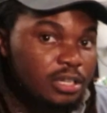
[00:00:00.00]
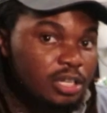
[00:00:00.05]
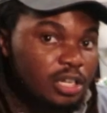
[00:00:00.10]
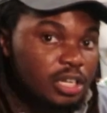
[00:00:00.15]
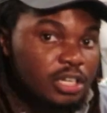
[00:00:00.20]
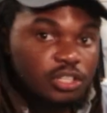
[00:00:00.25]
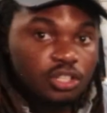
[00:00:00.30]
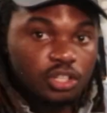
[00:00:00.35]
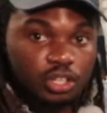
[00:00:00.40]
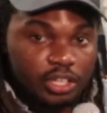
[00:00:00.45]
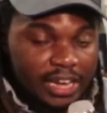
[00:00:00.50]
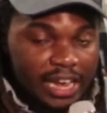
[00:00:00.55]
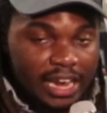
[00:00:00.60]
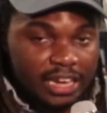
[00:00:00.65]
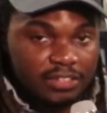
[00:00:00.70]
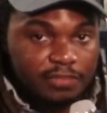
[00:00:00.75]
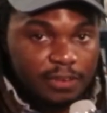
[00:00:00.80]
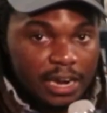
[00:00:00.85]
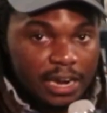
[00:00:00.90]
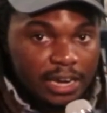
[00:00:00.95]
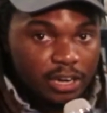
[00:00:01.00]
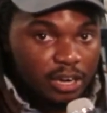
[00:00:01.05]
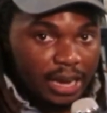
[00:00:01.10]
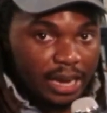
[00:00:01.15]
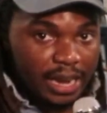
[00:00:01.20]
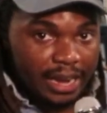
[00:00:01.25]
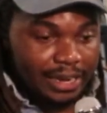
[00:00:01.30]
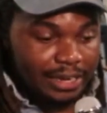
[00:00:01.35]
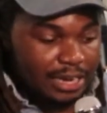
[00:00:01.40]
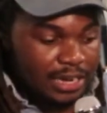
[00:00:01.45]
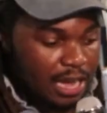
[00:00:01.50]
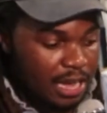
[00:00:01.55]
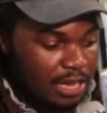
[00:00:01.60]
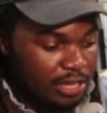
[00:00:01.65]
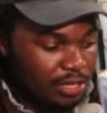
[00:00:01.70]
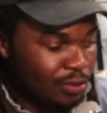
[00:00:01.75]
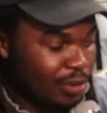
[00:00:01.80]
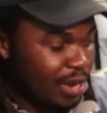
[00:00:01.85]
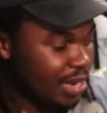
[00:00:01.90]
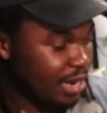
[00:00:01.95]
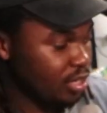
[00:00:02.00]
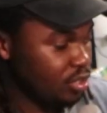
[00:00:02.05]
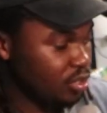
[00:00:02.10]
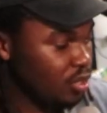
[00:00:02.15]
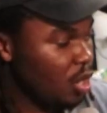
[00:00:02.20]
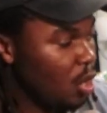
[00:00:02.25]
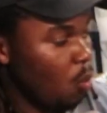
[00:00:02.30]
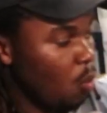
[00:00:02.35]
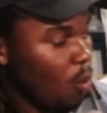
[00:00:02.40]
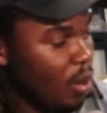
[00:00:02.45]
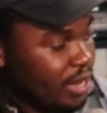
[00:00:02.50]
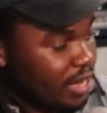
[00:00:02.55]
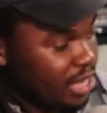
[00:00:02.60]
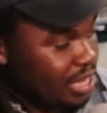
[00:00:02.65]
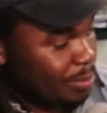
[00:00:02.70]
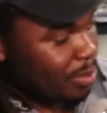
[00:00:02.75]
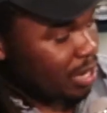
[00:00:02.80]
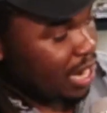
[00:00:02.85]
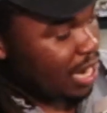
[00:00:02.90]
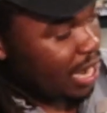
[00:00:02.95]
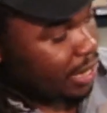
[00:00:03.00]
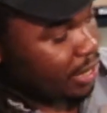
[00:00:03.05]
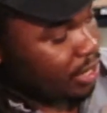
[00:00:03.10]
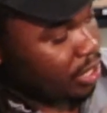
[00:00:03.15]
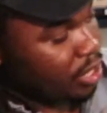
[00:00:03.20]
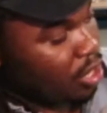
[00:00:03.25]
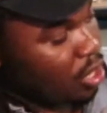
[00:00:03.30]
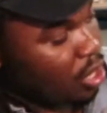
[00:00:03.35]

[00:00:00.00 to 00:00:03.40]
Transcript: could catch fire, and you kind of want to keep an eye